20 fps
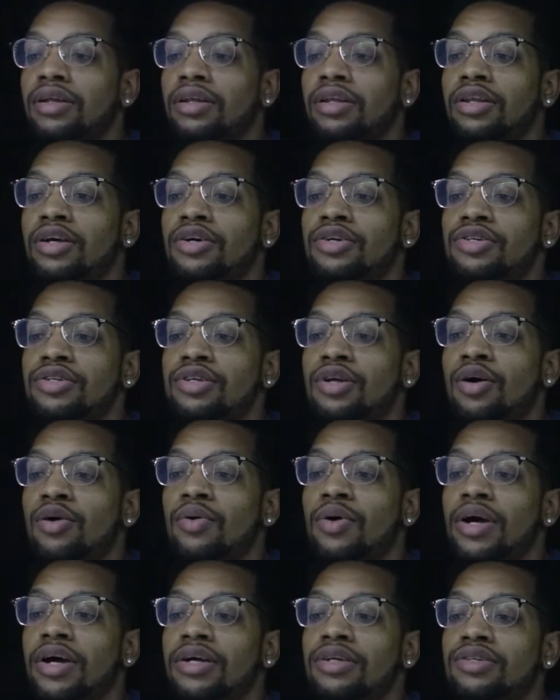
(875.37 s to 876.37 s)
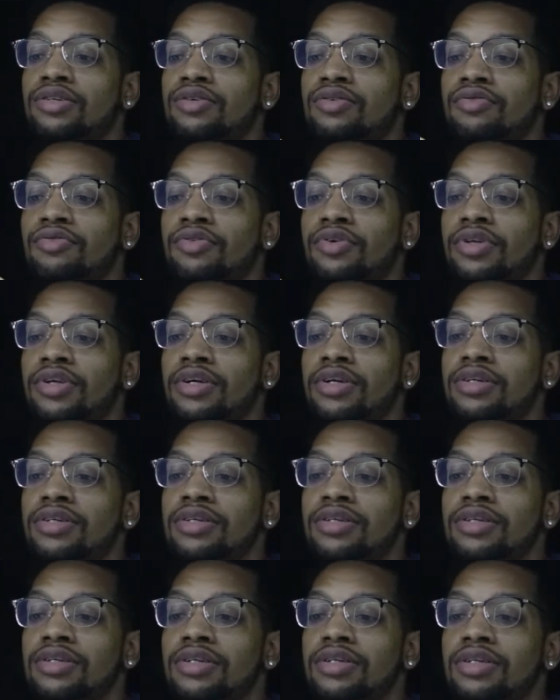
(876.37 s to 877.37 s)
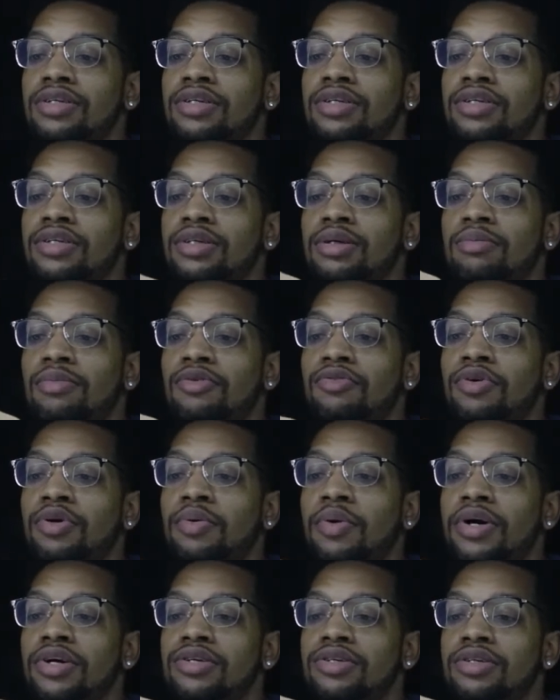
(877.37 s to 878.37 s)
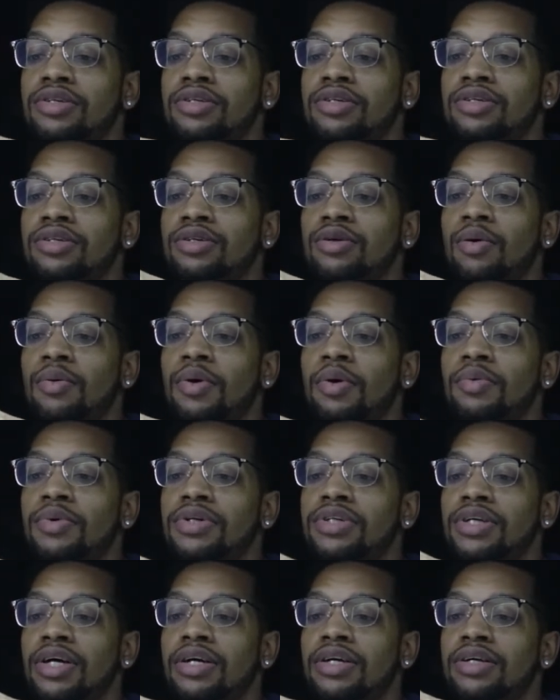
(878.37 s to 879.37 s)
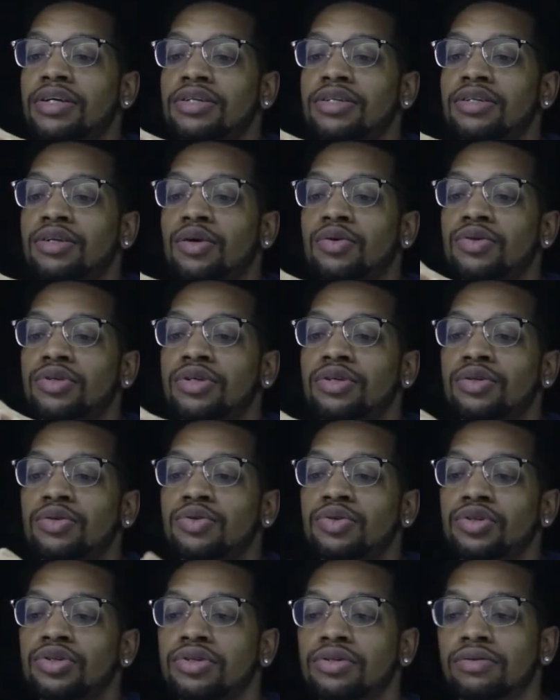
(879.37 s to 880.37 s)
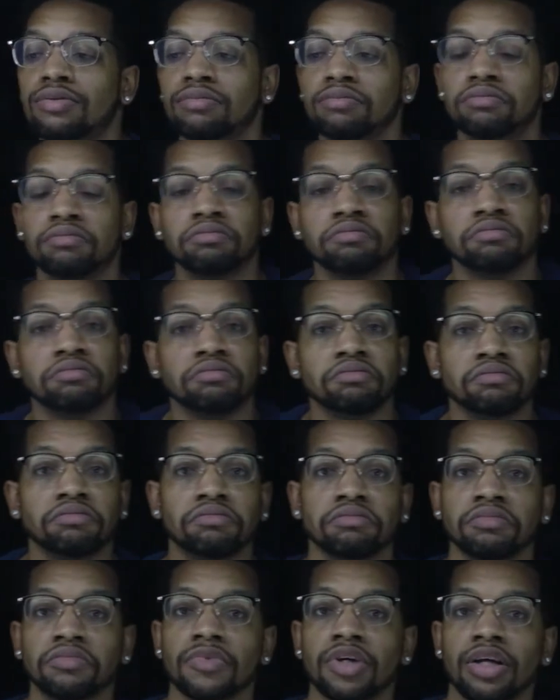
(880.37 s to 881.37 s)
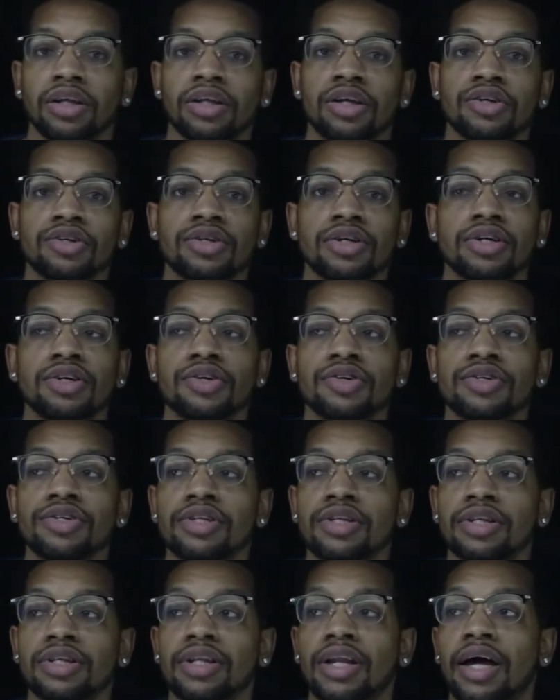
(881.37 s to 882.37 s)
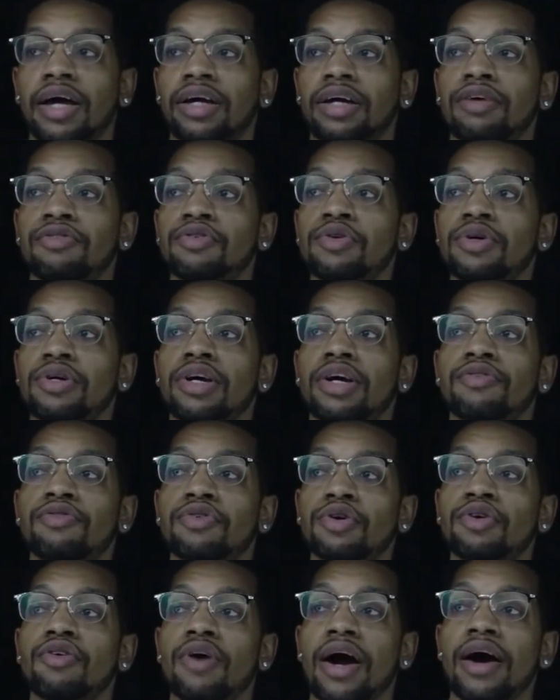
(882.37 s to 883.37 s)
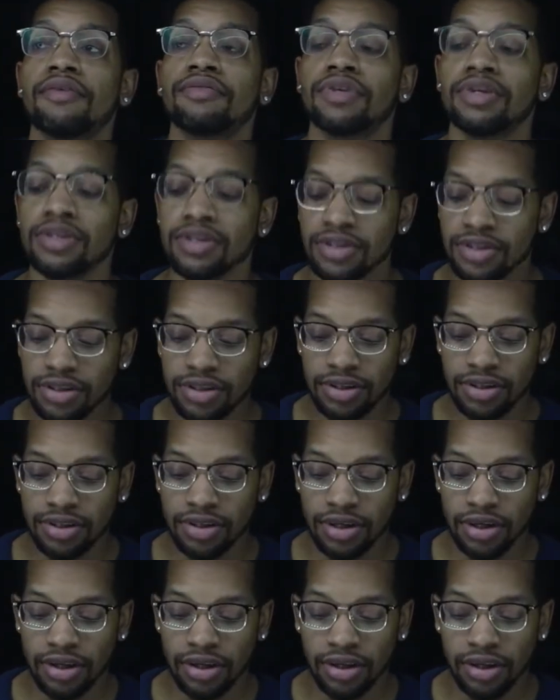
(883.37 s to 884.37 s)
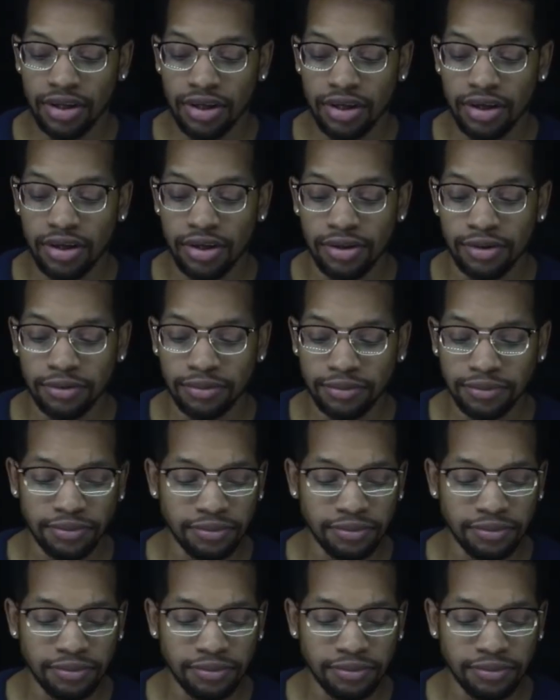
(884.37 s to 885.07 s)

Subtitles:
There's no answer for this system of equations. And so what we say is no solution. There's literally, like, if you graph these, then